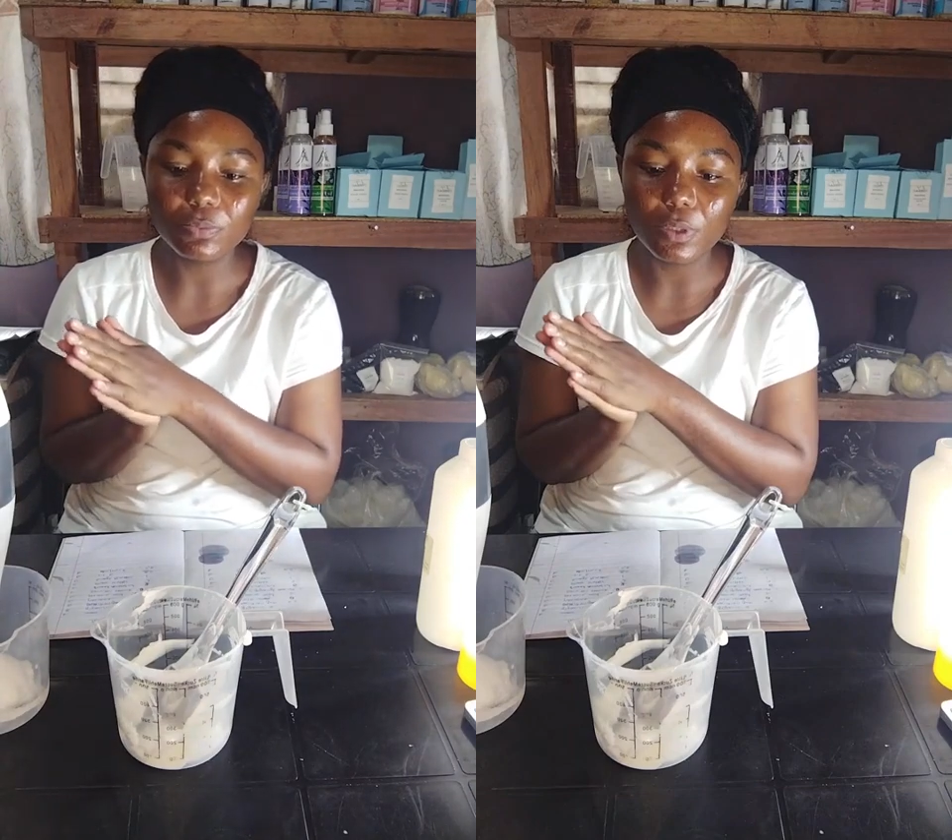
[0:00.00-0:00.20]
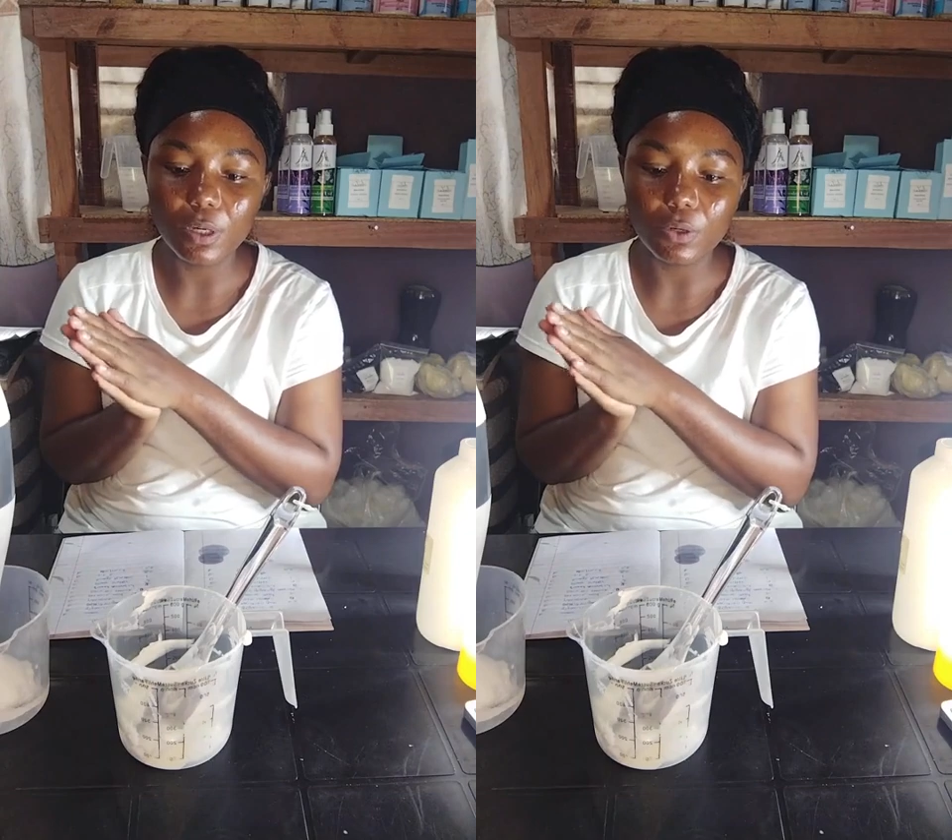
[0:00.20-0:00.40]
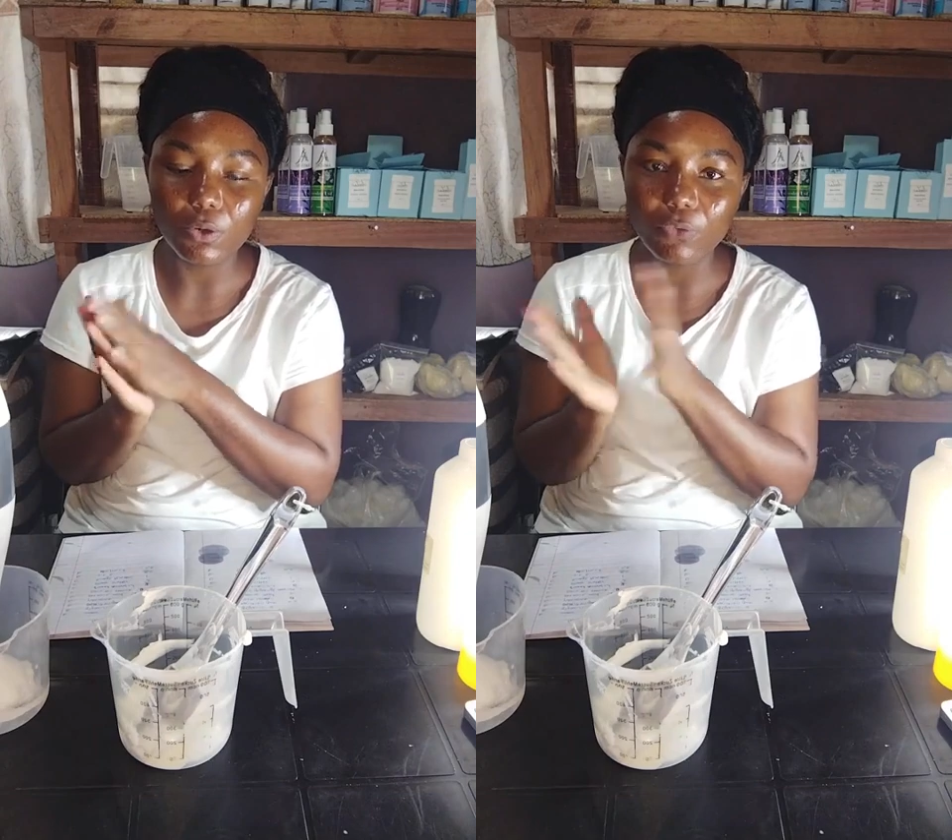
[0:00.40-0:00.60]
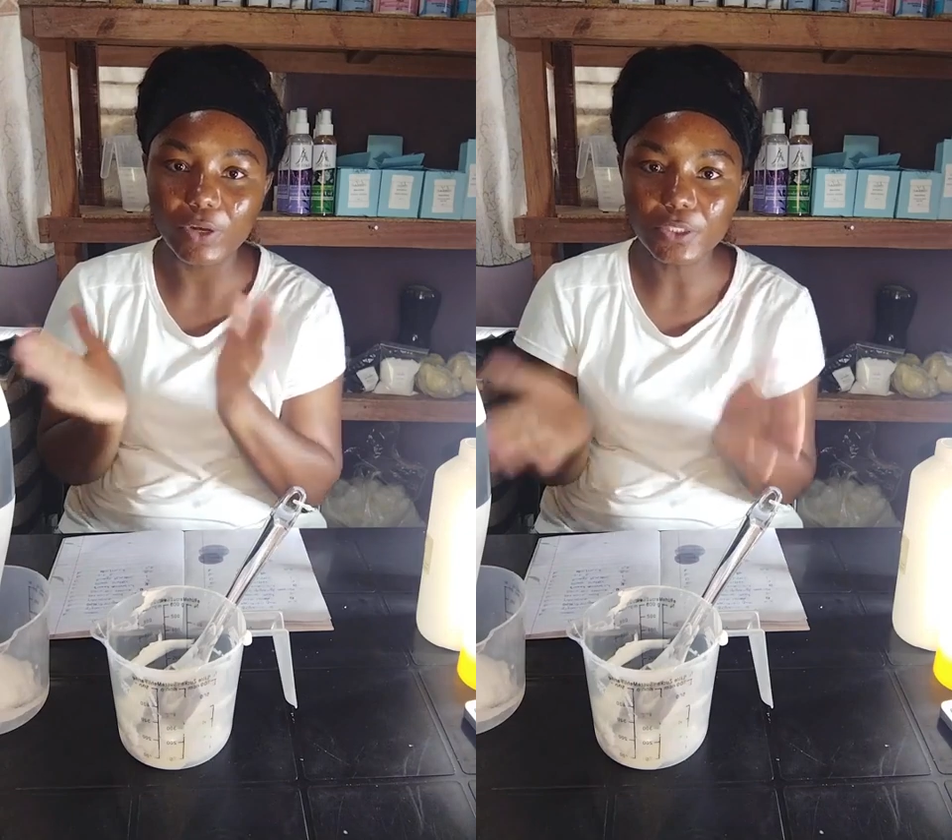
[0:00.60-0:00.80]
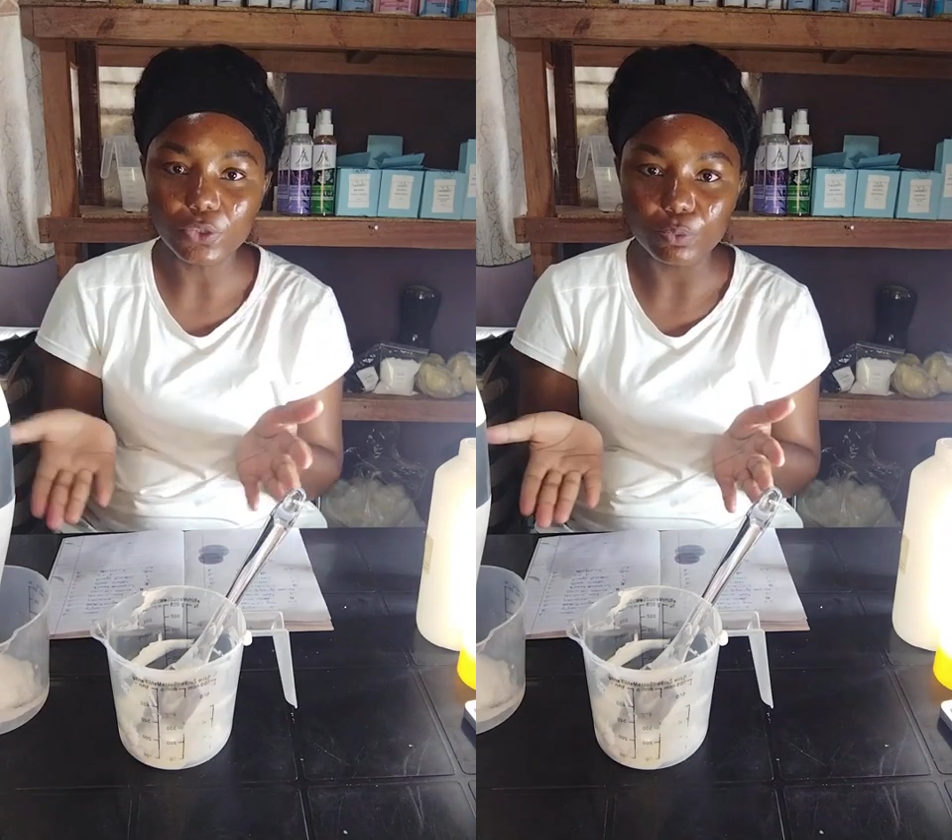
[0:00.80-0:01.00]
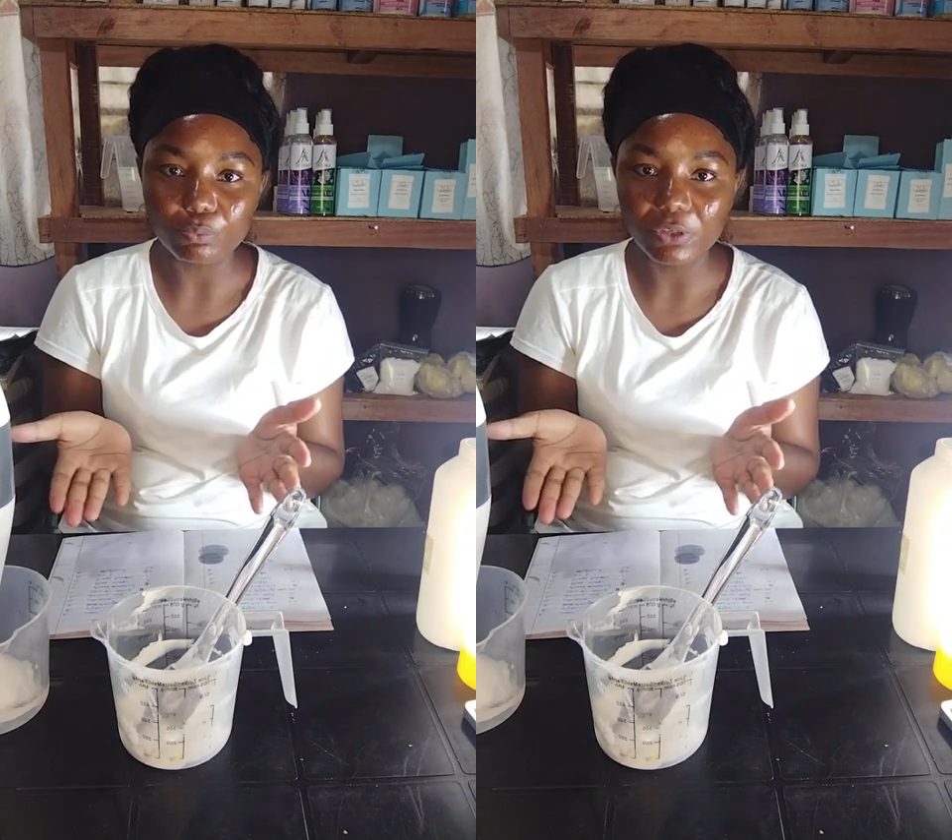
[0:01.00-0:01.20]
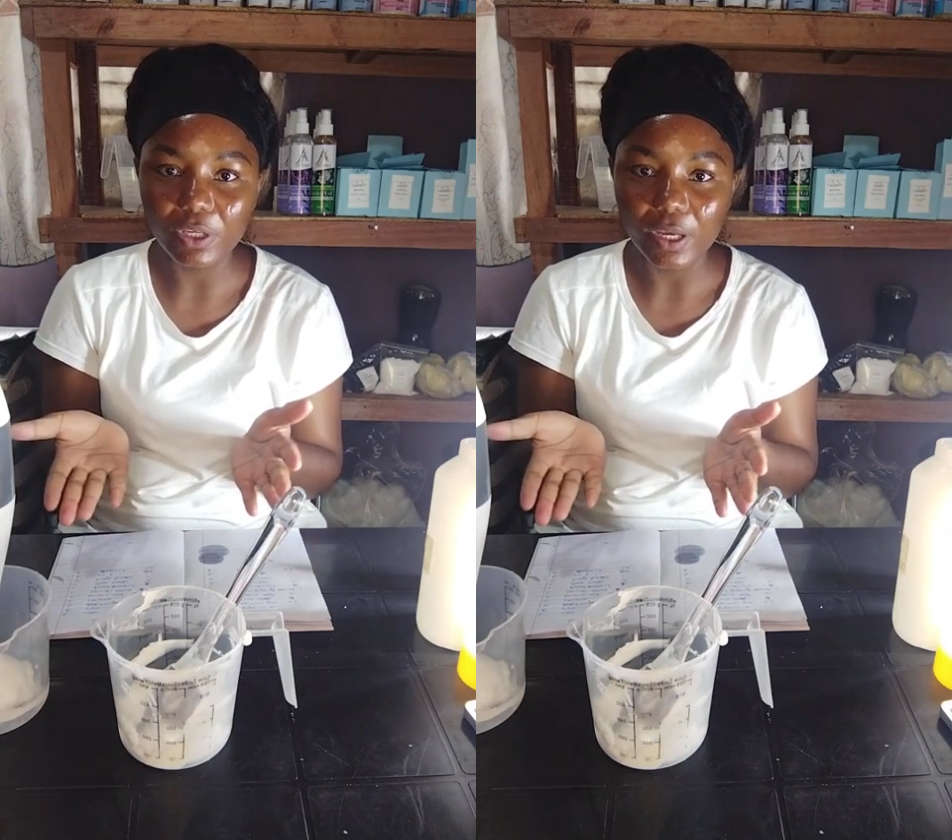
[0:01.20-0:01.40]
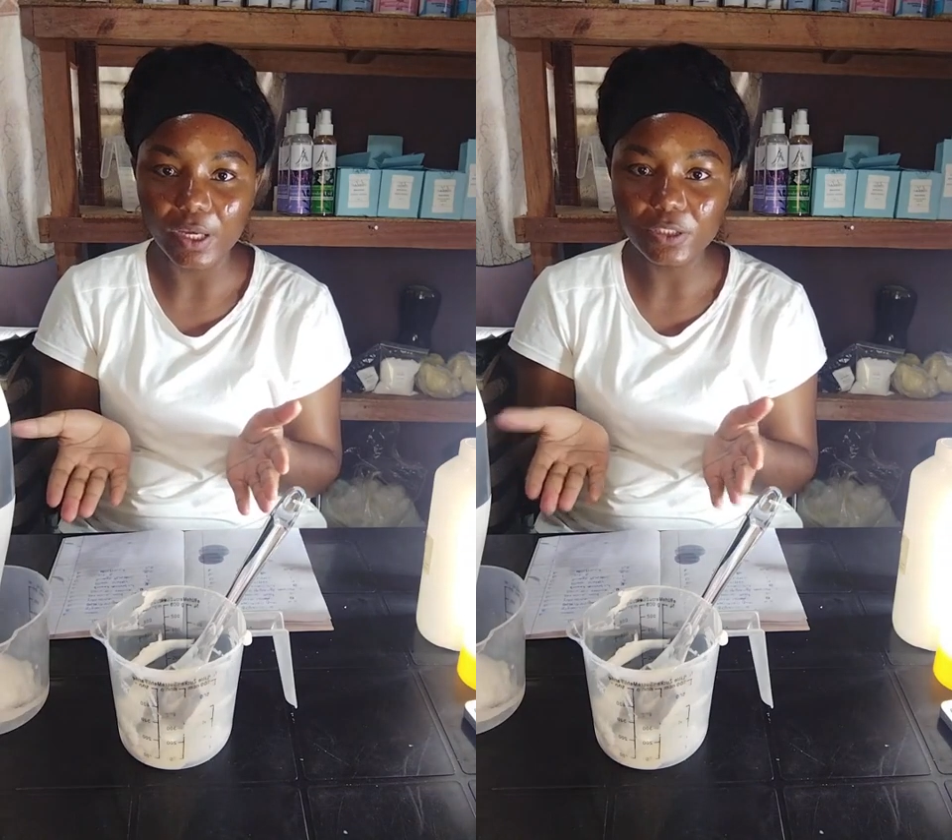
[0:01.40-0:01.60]
will correct your
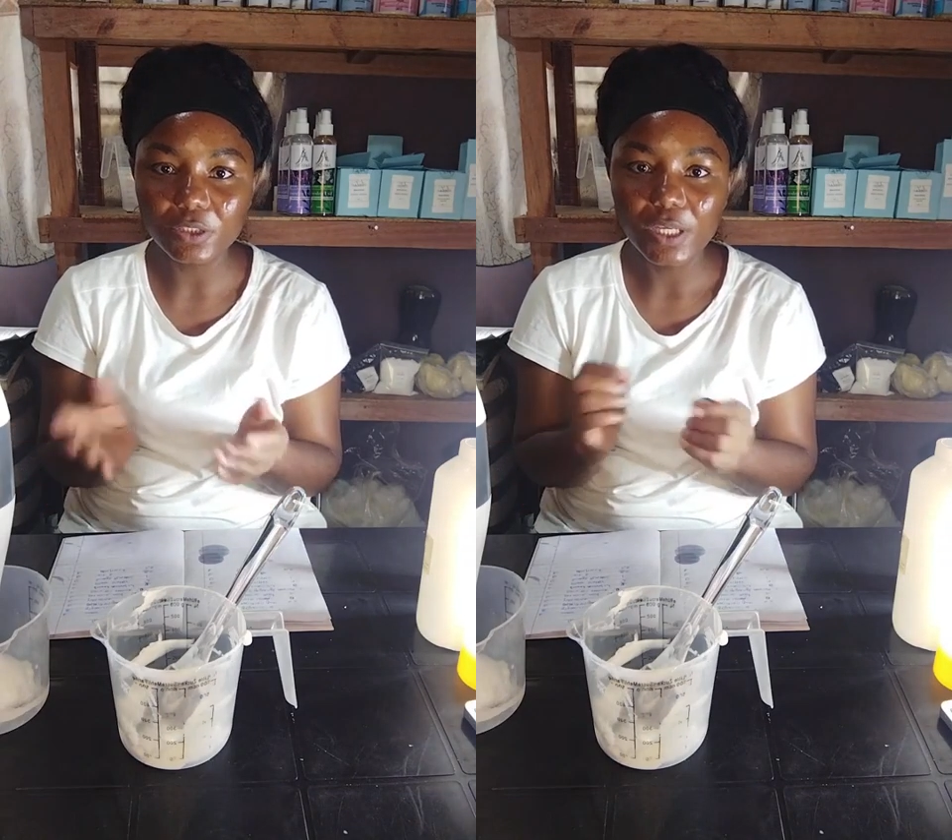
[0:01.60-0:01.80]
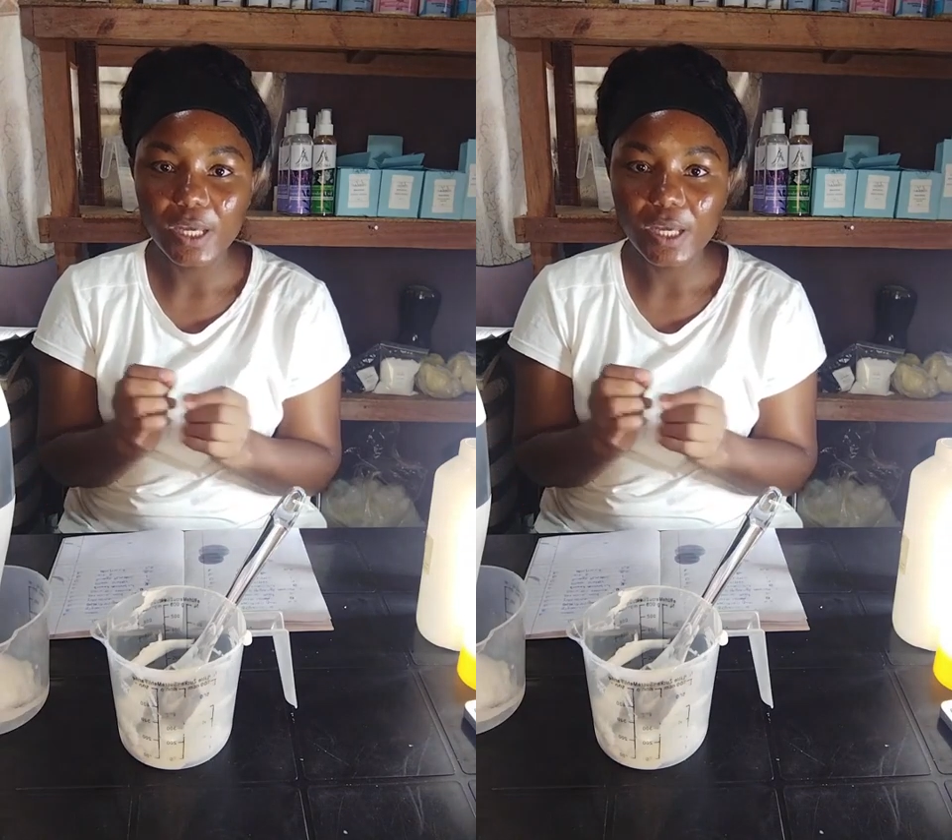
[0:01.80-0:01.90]
pH.